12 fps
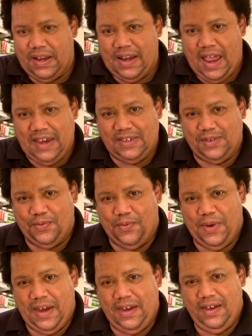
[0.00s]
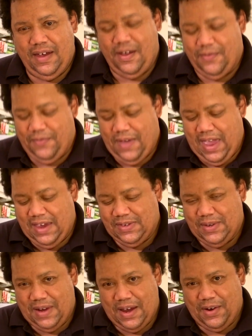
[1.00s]
a nice ring of
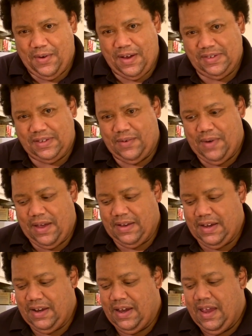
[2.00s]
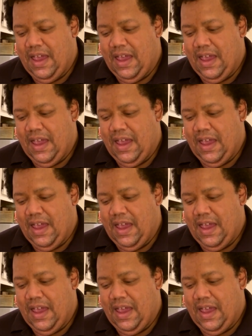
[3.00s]
hazelnut crust around it.